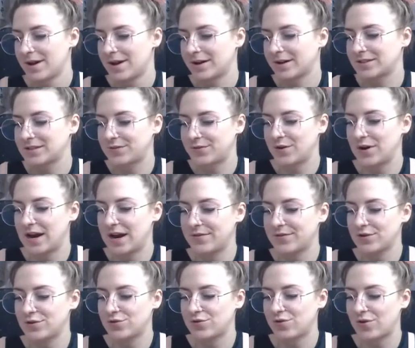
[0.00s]
Because if you have
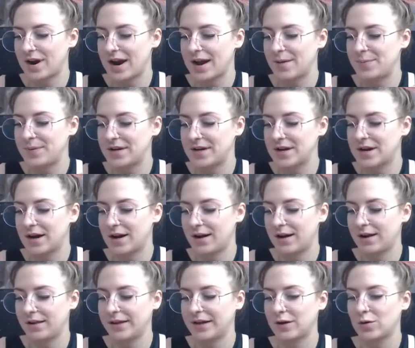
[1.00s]
a crappy
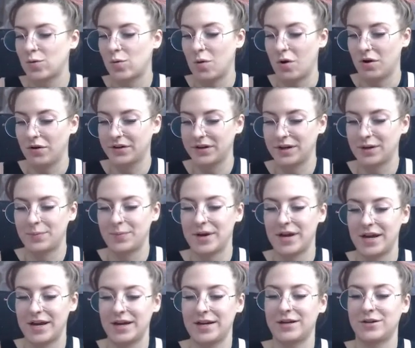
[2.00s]
cut, like quality of
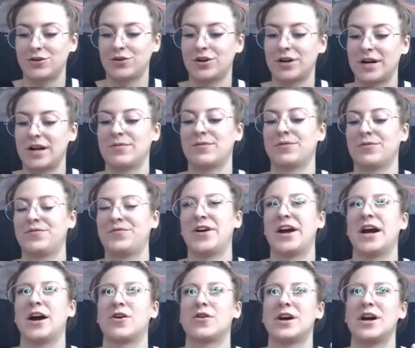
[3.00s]
paint, you're going to have a
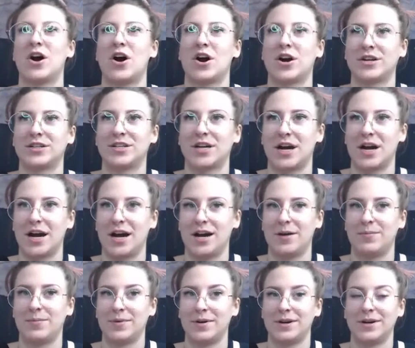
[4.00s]
very hard
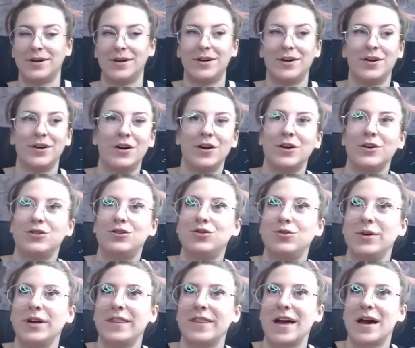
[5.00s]
time
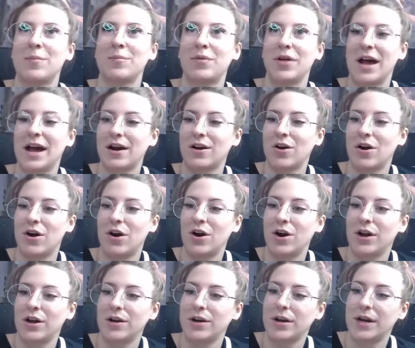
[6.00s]
doing that black
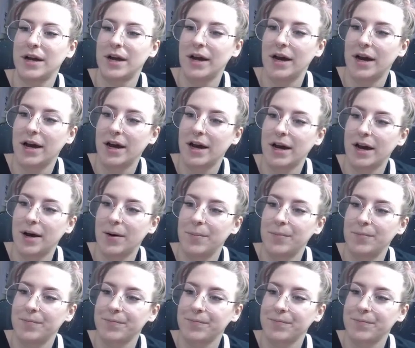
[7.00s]
on, um,